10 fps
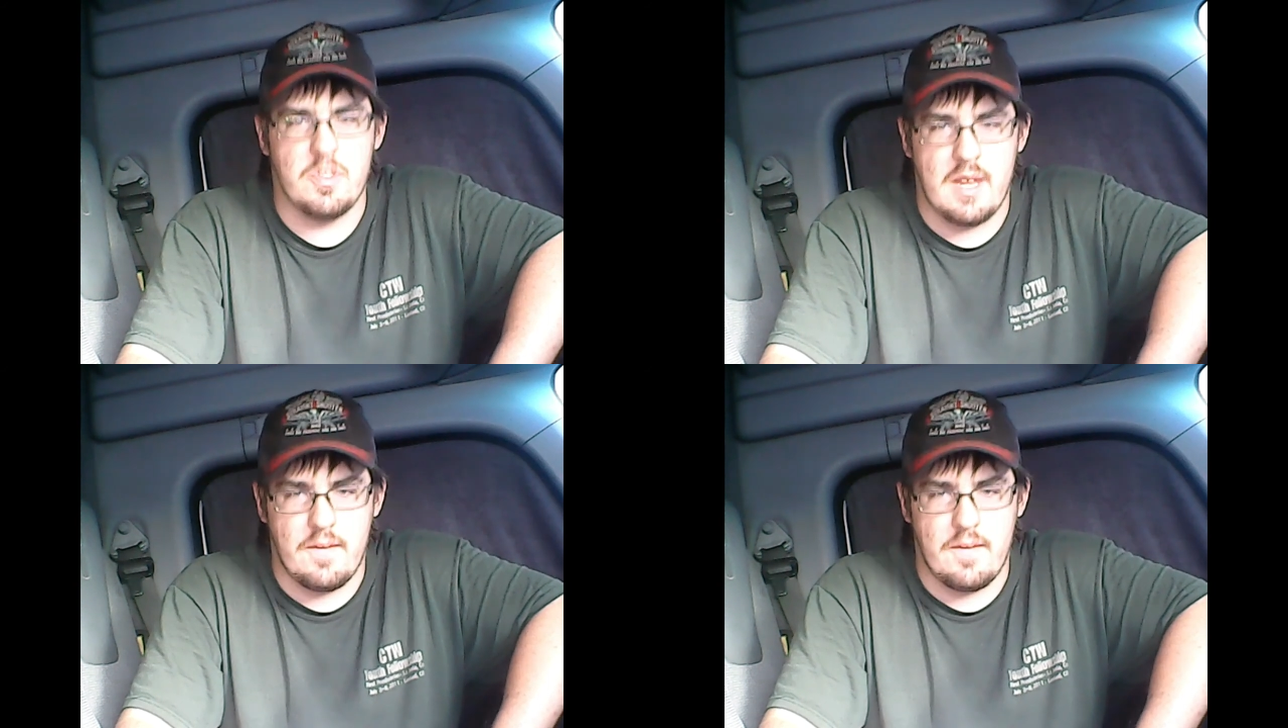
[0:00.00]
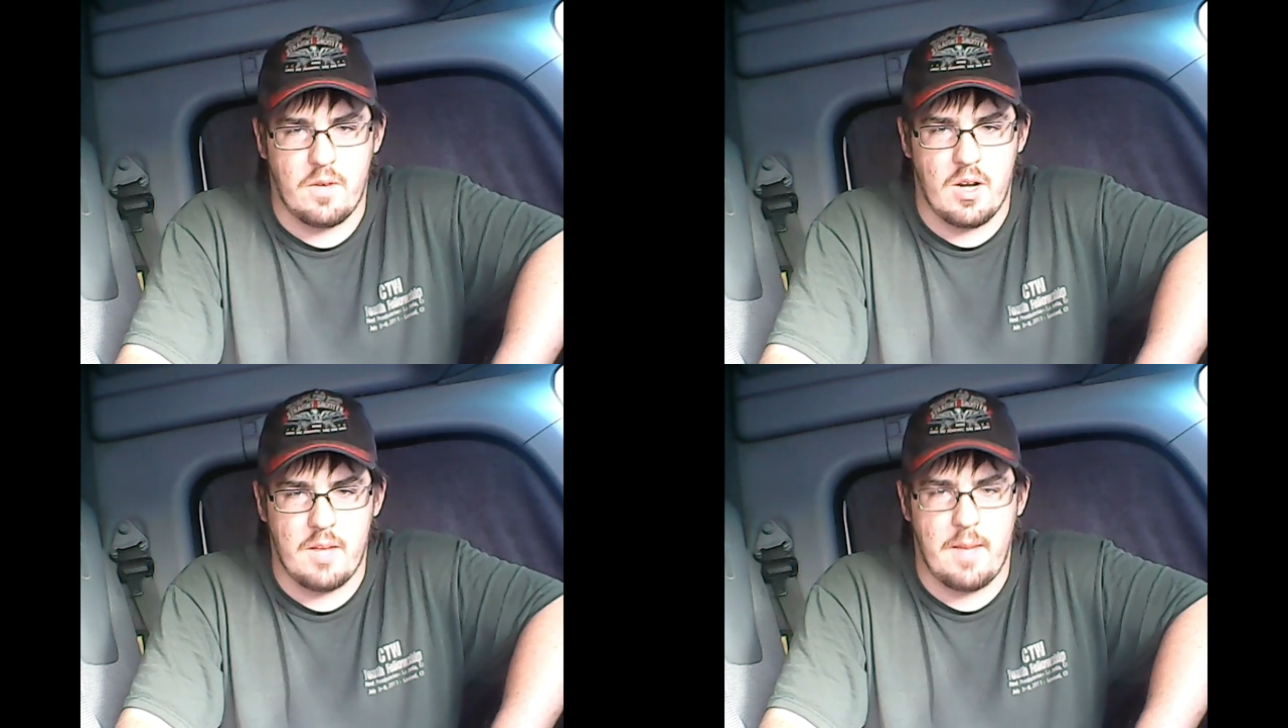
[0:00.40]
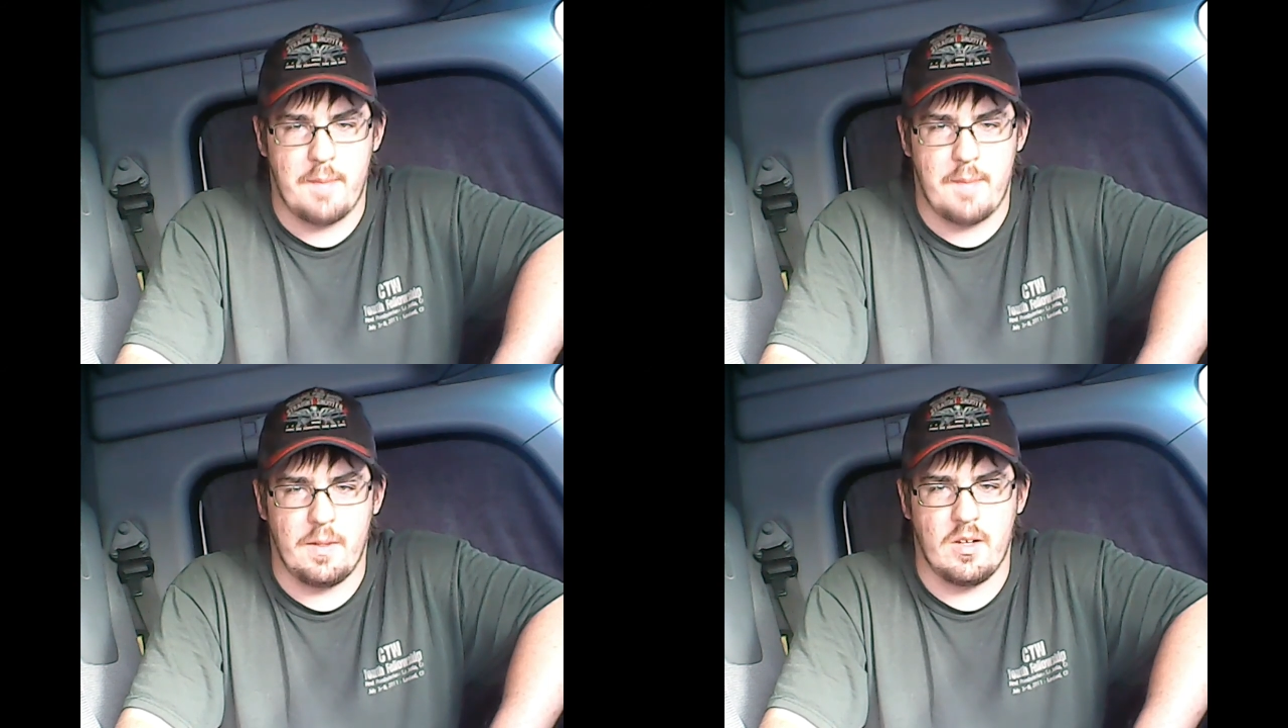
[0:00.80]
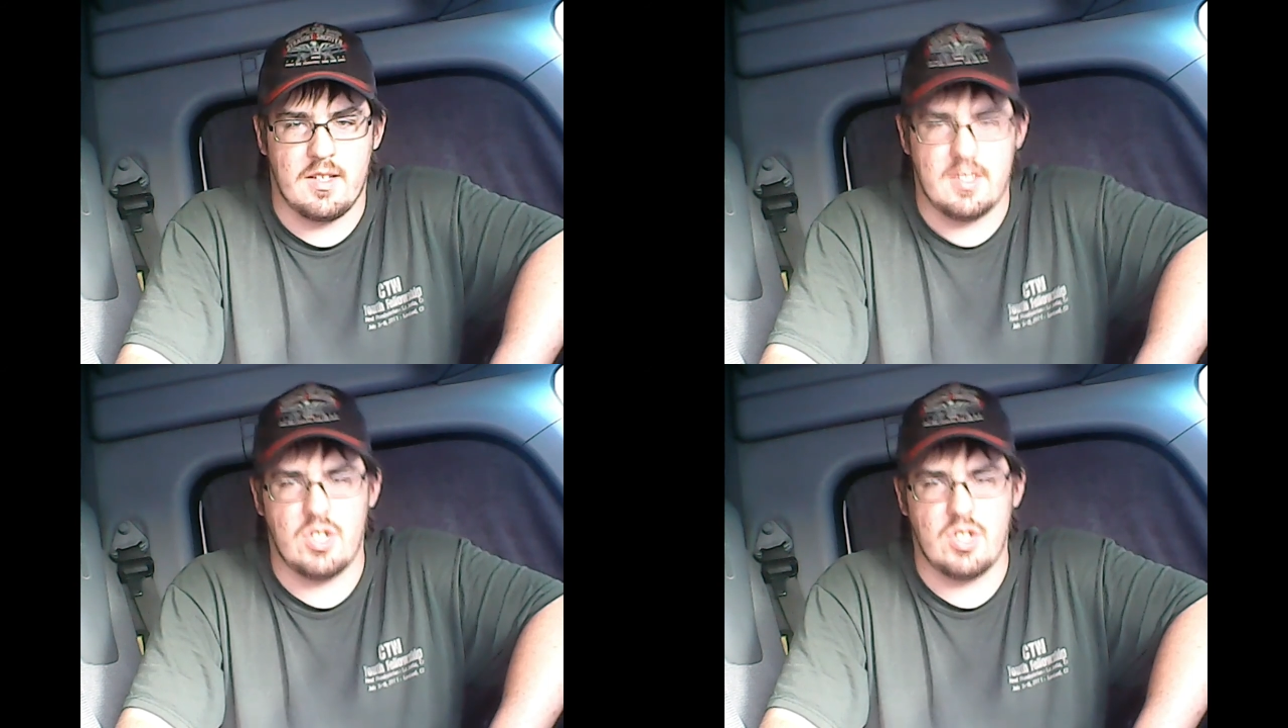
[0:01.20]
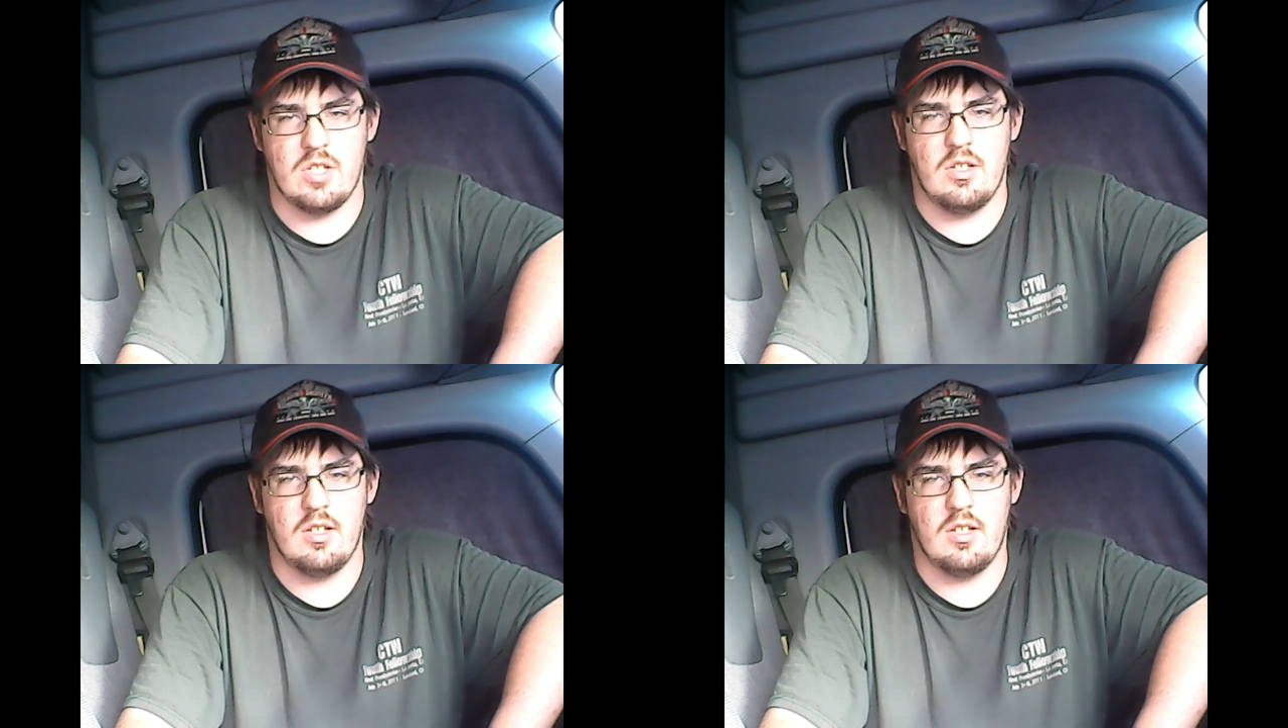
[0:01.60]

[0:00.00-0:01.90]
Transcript: money for an unpopular decision,